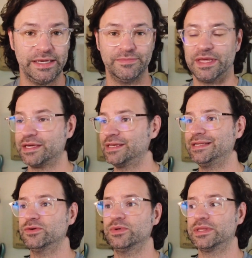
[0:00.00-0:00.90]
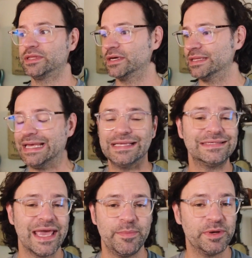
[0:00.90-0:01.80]
That could deal with
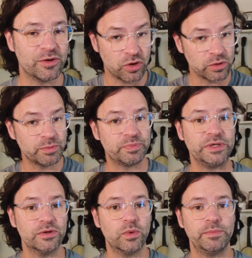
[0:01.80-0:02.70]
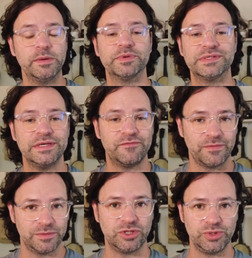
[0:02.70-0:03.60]
landscaping, curb appeal, what people see
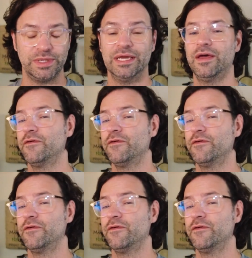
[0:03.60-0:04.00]
from the street,